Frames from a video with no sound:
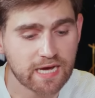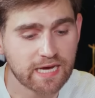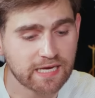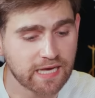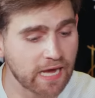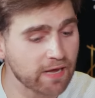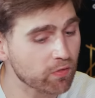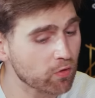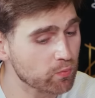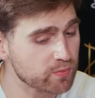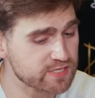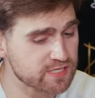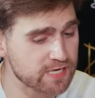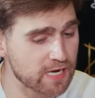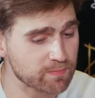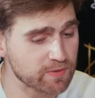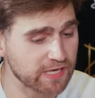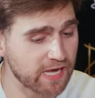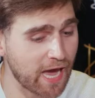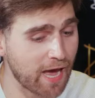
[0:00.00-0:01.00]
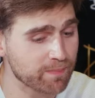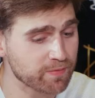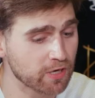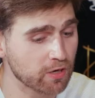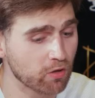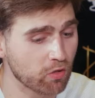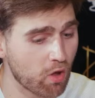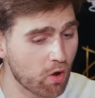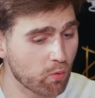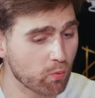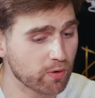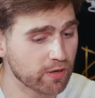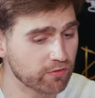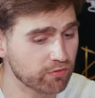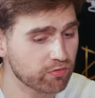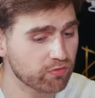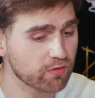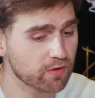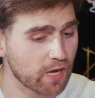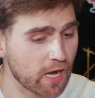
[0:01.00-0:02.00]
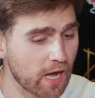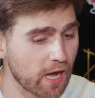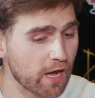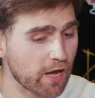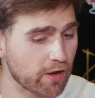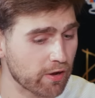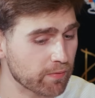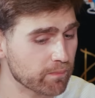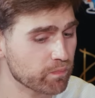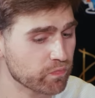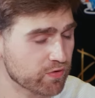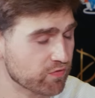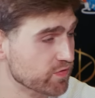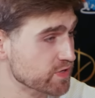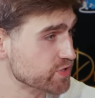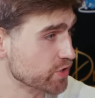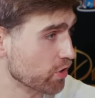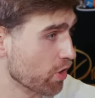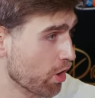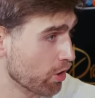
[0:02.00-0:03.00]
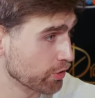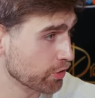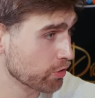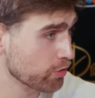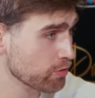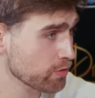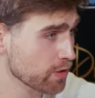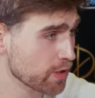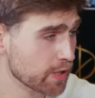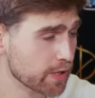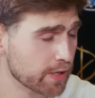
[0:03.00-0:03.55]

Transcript: Caitlin was named a captain along with Napheesa Collier.